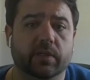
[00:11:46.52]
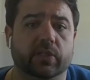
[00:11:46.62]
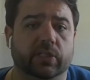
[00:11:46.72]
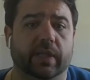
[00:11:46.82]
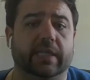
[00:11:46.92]

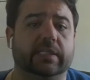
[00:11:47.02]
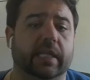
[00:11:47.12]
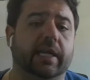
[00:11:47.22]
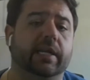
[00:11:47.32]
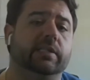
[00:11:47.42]
So that's
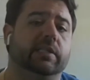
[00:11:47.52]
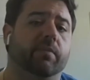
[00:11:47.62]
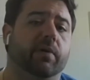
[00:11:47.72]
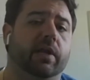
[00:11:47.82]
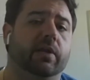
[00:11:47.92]
lending to
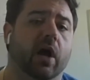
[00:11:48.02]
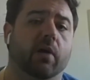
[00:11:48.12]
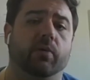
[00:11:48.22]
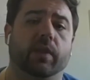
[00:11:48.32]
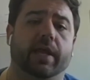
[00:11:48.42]
somebody
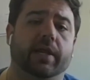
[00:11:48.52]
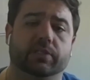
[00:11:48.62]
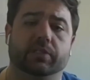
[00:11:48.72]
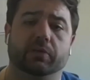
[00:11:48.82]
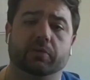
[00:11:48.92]
not related
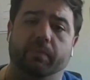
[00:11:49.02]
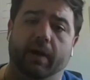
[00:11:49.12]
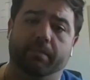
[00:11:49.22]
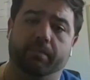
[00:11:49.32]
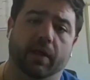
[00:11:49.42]
to you by
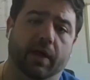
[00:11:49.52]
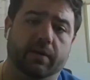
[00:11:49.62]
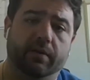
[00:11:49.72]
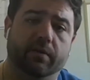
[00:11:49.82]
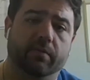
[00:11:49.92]
blood,
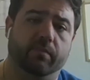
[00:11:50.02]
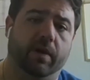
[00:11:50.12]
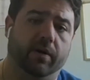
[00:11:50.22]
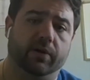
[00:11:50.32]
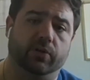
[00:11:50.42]

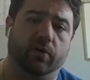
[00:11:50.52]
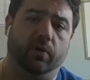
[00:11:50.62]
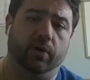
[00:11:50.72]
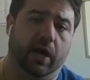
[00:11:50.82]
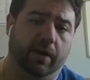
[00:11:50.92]
marriage,
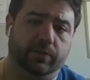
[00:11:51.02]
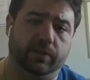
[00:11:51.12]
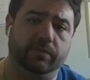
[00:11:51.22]
or adoption.